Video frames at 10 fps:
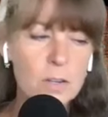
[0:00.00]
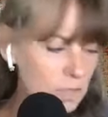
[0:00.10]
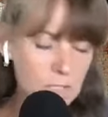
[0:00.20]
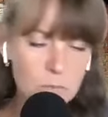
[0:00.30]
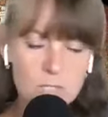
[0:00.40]

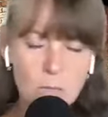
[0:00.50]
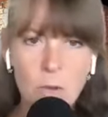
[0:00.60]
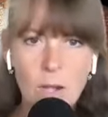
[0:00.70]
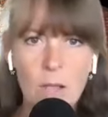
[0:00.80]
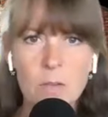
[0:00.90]
literally was
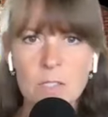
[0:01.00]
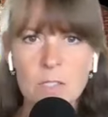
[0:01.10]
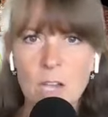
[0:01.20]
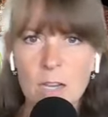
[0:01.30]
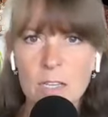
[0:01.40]
someone I was
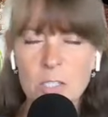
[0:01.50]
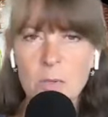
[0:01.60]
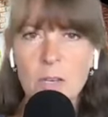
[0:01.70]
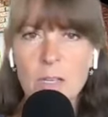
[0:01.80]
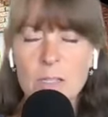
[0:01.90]
talking
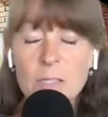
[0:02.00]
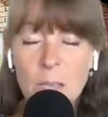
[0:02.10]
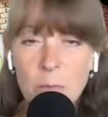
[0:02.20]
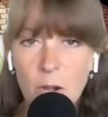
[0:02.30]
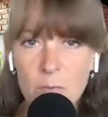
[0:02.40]
to in a
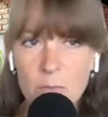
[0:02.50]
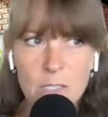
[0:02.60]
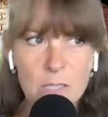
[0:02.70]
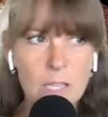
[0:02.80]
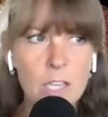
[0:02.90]
seminar
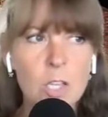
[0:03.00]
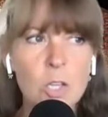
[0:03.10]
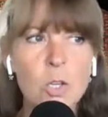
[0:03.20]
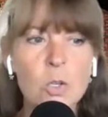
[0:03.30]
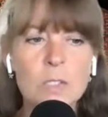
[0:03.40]
recently
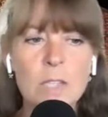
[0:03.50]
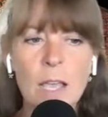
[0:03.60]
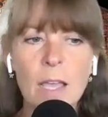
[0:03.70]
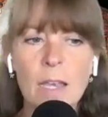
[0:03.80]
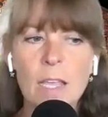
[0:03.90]
who
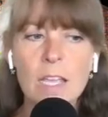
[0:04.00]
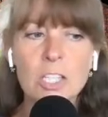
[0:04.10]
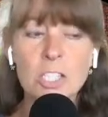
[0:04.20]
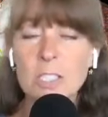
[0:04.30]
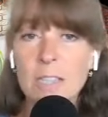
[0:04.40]
said
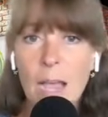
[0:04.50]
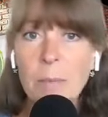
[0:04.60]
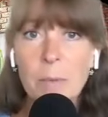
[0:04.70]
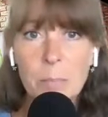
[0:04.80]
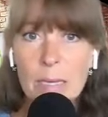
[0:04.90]
she
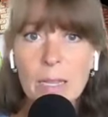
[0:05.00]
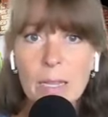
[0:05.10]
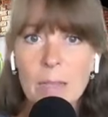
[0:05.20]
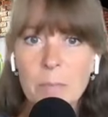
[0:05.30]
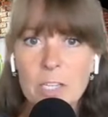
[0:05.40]
stopped
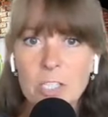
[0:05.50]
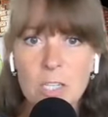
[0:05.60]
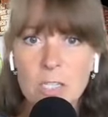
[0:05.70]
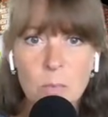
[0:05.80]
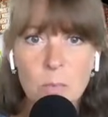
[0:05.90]
competing because she
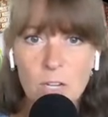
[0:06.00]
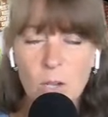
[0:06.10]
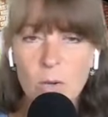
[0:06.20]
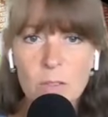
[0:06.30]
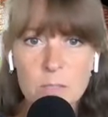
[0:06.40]
doesn't want to
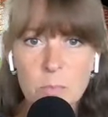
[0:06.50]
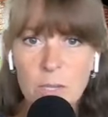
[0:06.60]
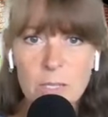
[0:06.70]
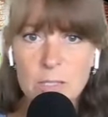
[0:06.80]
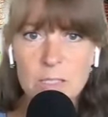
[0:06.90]
go to these
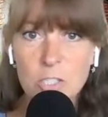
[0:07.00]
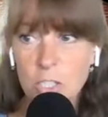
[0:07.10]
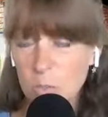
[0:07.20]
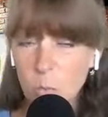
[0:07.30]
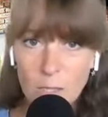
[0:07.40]
places.
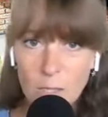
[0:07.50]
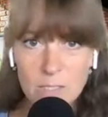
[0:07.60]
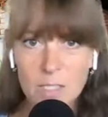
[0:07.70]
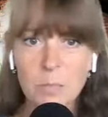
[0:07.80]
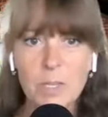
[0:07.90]
She wants
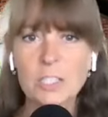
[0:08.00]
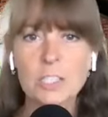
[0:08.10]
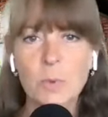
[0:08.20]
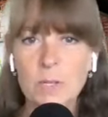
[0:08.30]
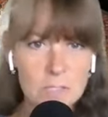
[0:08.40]
to compete.
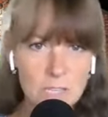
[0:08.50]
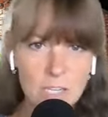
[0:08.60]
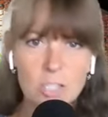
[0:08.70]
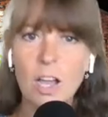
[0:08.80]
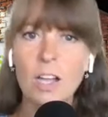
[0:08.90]
She wants to
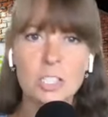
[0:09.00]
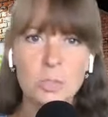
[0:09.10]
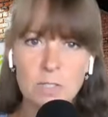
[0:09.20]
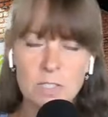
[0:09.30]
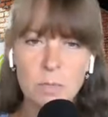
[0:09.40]
take her dog. She
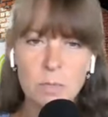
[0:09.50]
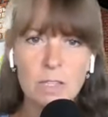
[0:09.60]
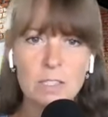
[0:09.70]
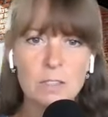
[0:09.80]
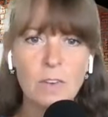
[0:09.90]
wants to be in
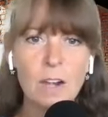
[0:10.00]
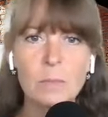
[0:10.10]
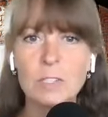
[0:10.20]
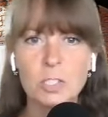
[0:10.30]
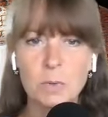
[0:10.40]
these
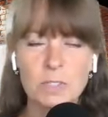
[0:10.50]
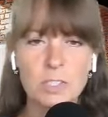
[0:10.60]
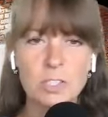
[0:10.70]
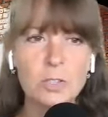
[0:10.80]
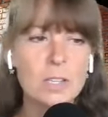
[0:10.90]
environments. She wants to
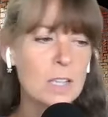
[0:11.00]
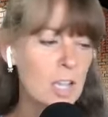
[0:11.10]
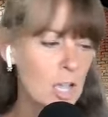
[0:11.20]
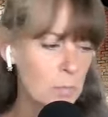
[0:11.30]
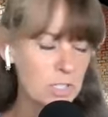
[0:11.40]
do this,
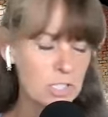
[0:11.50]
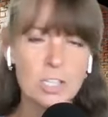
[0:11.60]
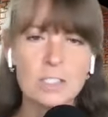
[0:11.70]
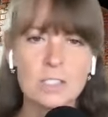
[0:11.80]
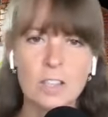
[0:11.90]
but
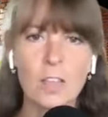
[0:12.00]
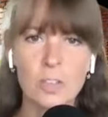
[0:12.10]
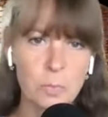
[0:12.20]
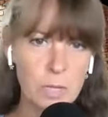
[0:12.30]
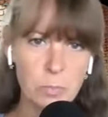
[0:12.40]
it's the
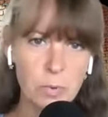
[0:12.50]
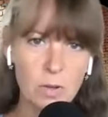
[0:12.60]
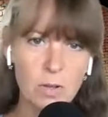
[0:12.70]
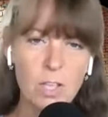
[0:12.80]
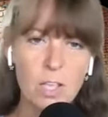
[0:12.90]
other
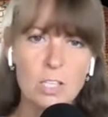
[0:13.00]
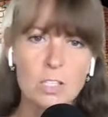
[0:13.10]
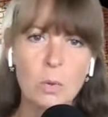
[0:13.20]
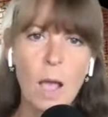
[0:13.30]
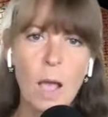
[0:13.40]
people.
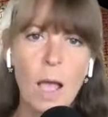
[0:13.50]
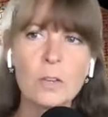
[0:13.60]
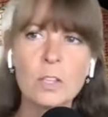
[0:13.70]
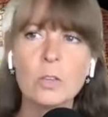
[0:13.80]
So how